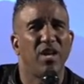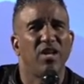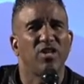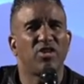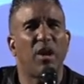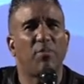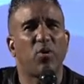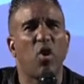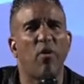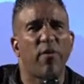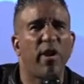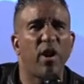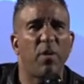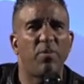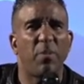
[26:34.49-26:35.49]
Stop
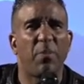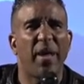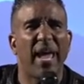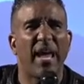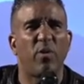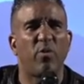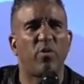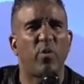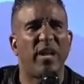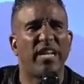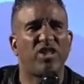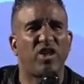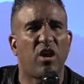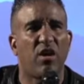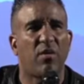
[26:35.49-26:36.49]
covering up the pain with
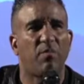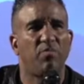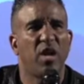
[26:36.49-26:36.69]
religion.